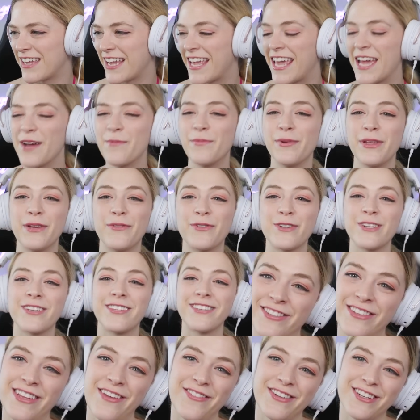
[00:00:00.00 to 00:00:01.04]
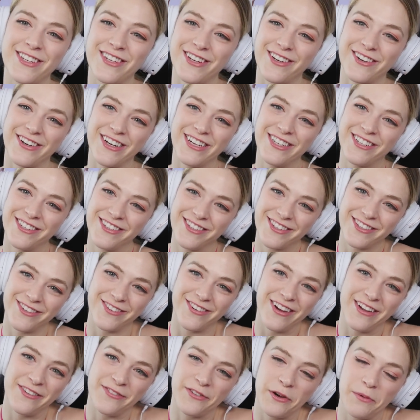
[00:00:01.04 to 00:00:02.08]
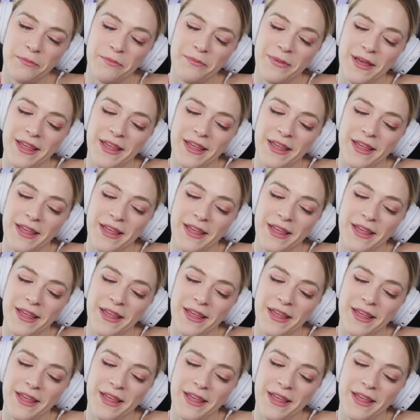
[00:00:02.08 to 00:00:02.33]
I can't believe we're seven generations away from